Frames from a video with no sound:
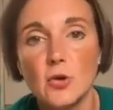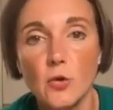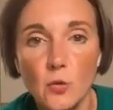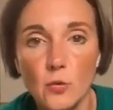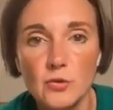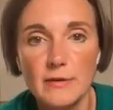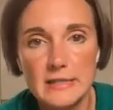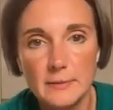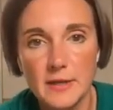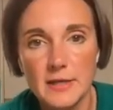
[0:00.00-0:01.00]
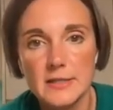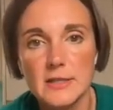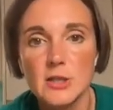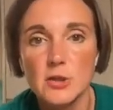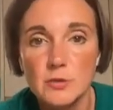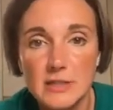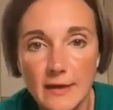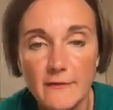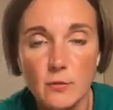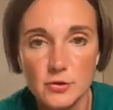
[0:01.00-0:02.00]
all the recipes that you would
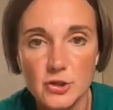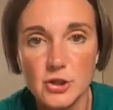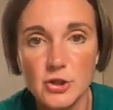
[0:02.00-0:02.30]
ever want to